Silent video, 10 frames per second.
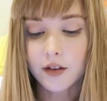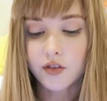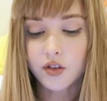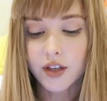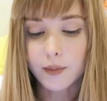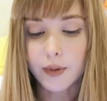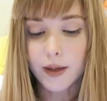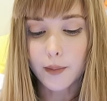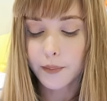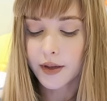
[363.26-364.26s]
Love you, keep it
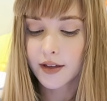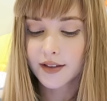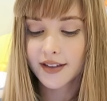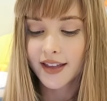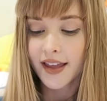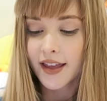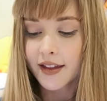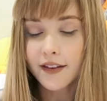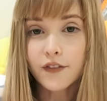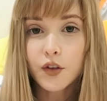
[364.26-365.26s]
up.
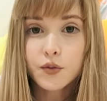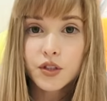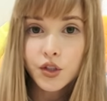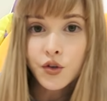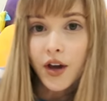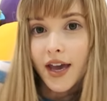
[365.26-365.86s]
Love you too.